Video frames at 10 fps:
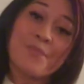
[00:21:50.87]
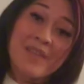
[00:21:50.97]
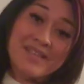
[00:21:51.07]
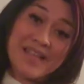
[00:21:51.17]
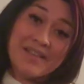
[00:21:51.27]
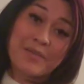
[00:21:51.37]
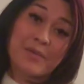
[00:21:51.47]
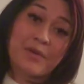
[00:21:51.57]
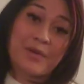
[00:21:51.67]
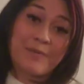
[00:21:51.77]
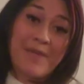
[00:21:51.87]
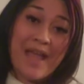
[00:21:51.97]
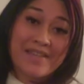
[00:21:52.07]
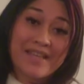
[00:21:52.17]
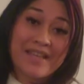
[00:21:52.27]
Sexual
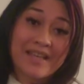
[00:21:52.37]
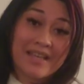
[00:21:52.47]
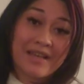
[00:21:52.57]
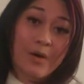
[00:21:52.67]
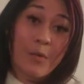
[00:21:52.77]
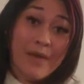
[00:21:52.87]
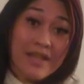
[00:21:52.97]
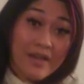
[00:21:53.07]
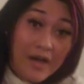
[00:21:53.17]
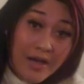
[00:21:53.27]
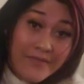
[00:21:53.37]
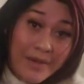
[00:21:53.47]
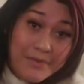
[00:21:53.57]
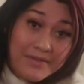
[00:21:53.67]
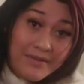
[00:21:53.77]
magic. Oh my God,
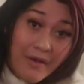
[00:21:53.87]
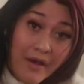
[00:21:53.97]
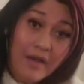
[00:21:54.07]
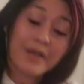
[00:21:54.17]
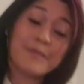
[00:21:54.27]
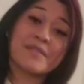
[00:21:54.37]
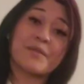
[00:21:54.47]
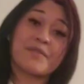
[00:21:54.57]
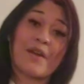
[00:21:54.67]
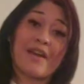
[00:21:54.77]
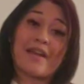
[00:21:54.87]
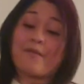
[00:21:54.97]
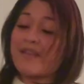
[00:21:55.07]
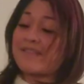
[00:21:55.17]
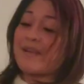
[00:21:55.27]
that was long. I'm so sorry. I
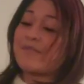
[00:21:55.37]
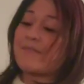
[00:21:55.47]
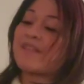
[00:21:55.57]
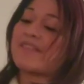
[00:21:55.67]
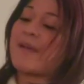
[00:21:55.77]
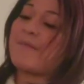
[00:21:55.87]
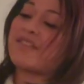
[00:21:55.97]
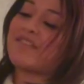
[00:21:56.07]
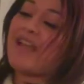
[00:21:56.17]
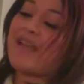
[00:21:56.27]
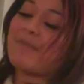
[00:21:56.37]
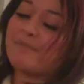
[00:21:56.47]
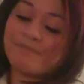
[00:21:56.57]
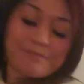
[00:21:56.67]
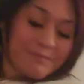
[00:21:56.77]
didn't realize that was that much time.
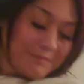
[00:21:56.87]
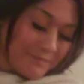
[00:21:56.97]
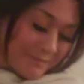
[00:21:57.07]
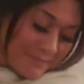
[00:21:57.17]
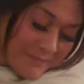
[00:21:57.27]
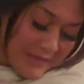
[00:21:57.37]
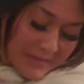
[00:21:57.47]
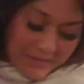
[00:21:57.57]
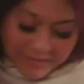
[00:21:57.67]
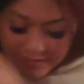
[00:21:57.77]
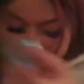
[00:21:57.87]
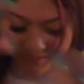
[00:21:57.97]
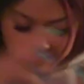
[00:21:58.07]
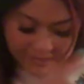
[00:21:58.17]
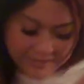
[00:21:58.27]
A
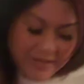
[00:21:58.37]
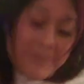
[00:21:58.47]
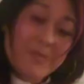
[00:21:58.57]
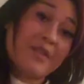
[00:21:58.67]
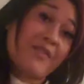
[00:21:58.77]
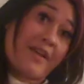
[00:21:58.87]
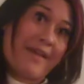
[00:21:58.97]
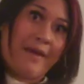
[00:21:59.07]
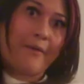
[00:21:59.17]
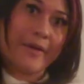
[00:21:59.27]
couple fell out.